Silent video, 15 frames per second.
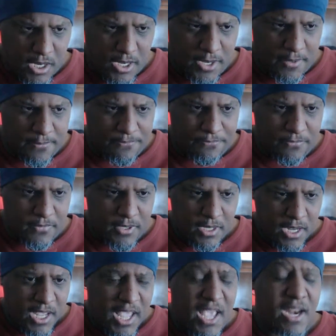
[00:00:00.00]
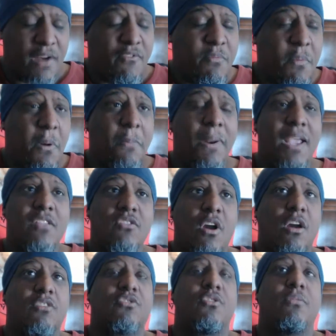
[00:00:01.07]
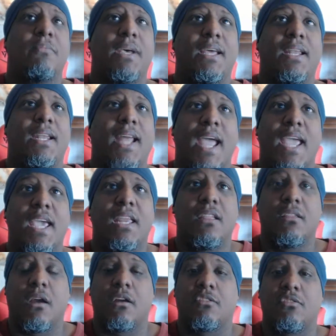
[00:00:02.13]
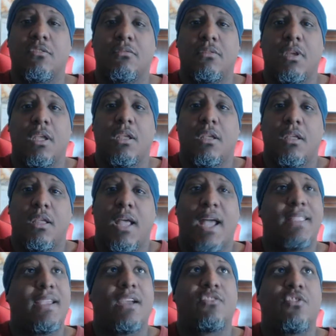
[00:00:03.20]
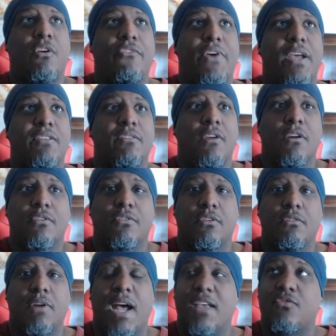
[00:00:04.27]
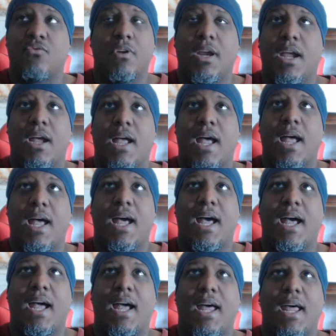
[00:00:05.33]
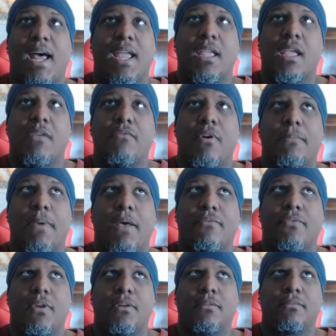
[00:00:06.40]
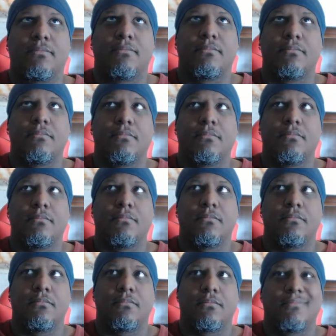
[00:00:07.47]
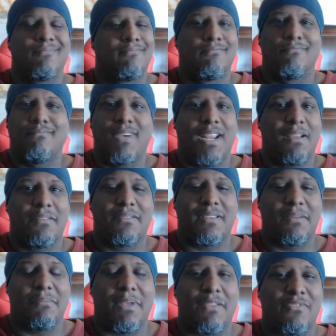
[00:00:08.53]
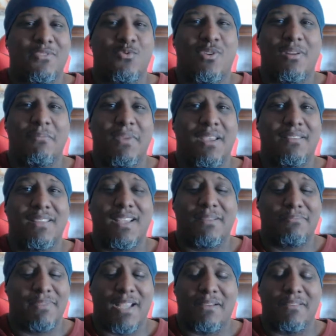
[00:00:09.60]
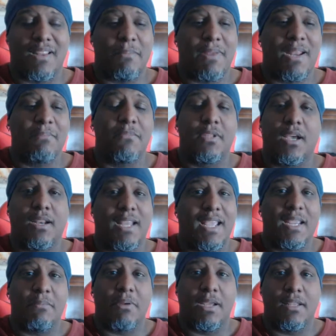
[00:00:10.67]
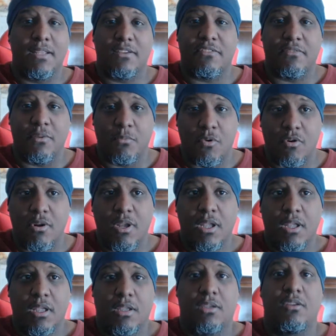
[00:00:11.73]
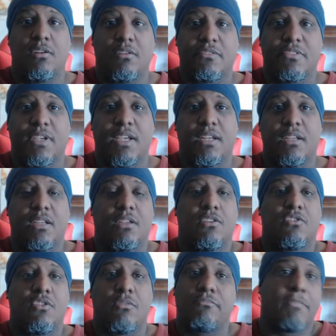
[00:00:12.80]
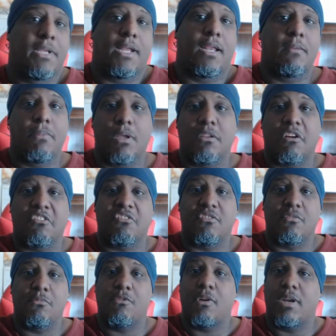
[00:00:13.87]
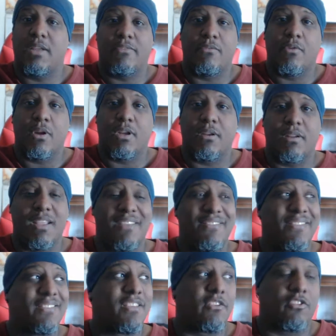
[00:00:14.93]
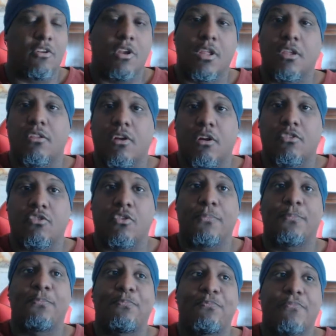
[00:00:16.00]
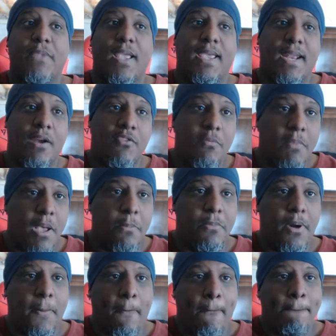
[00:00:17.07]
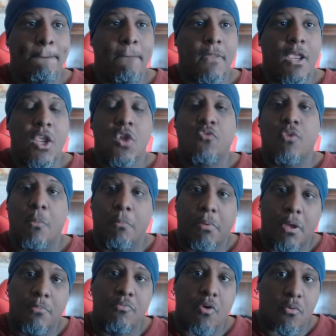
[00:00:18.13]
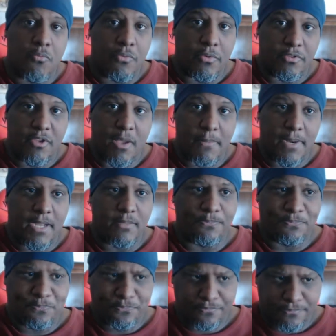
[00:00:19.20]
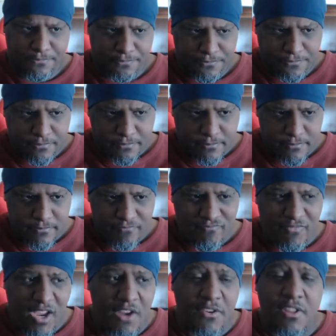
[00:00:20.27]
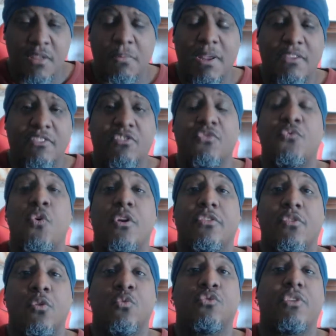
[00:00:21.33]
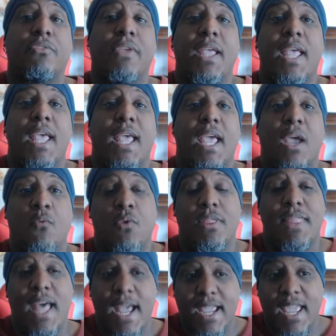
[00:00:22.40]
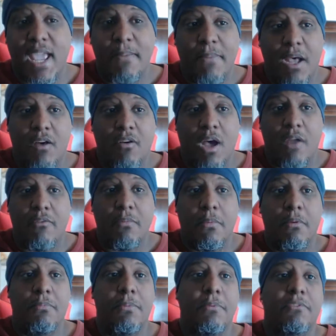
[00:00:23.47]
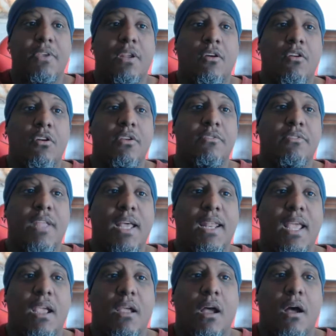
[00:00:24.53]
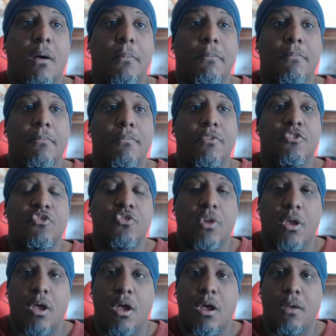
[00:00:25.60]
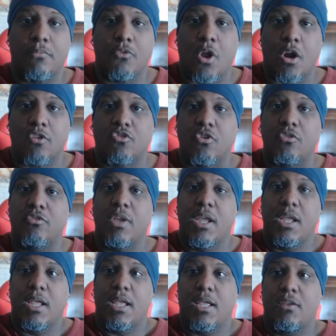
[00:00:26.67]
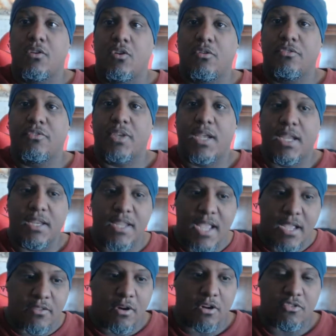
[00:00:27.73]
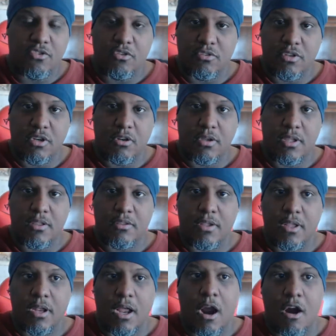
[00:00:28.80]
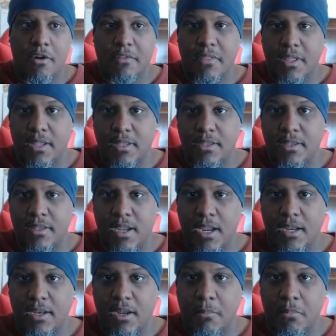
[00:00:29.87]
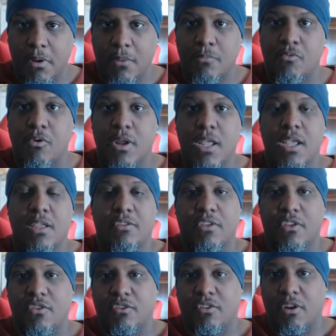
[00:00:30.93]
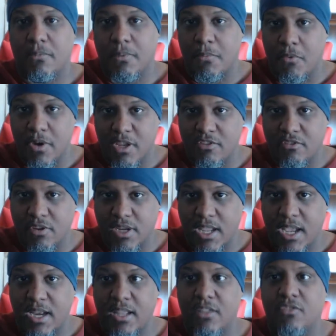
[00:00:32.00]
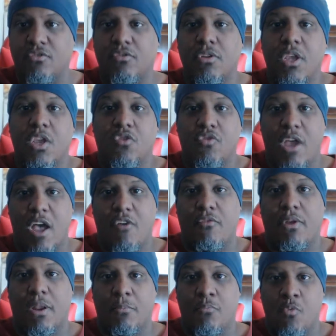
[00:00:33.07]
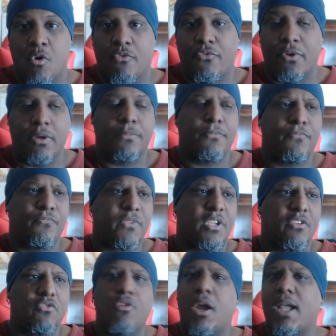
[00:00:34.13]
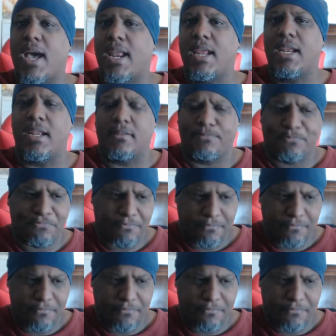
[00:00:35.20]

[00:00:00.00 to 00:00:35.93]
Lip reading: And I remember playing Dark Souls, man, and I hated Dark Souls. I died so fast in Dark Souls. I swear, I gave up after, man, I would say after 20 minutes. I was like, man, I'm done. I ain't playing this no more. You know what I'm saying? So, and I didn't play Dark Souls no more. I never wanted to even touch another Dark Souls. And I remember when Bloodborne was coming out, another PlayStation 4 exclusive. And when that came out, I remember people said, oh, it's not like Dark Souls. You know what I'm saying? Yeah, Dark Souls is harder than Bloodborne. This is a little bit more easy to get into. You have more fun. So I got in there.